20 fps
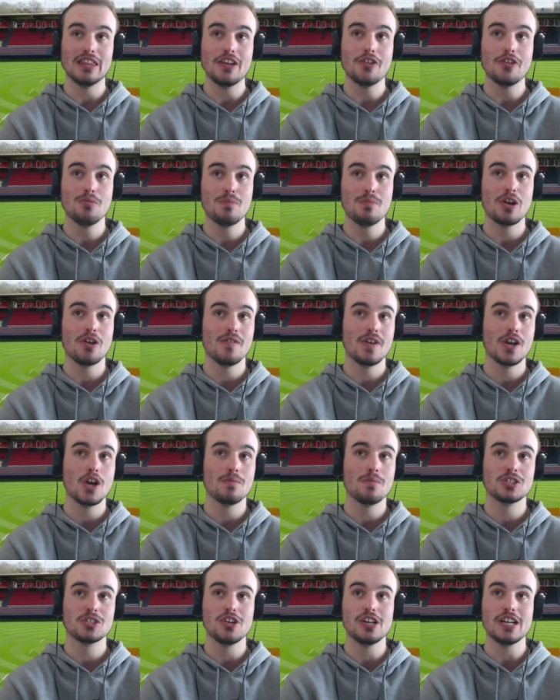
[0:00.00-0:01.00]
Little bit of an
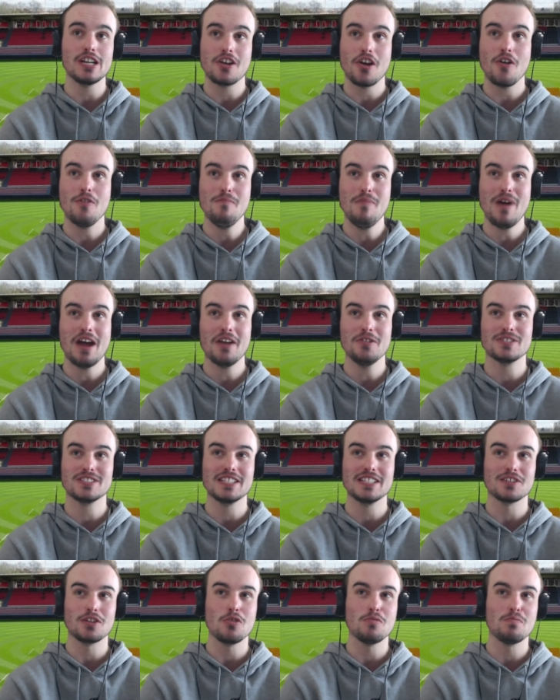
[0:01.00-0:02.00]
opportunity. Go, Manu,
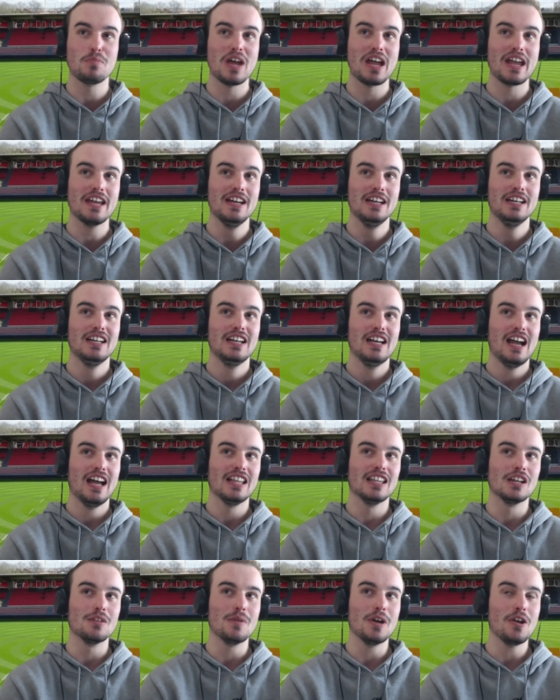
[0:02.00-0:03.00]
says Luke Bay
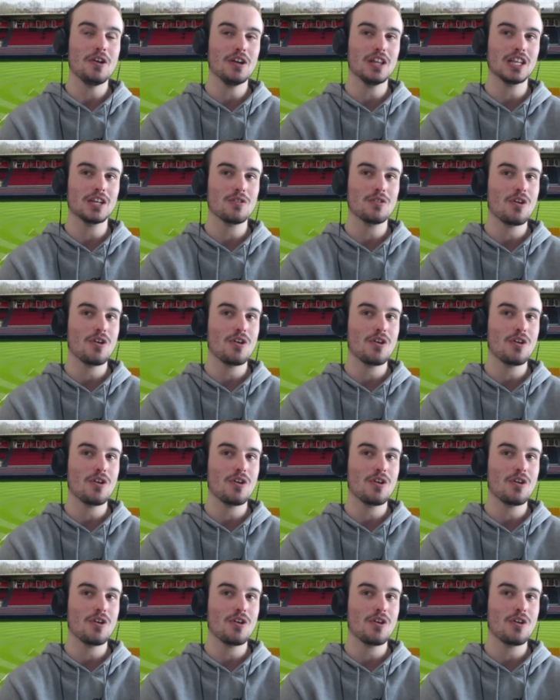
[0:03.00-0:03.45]
a little bit earlier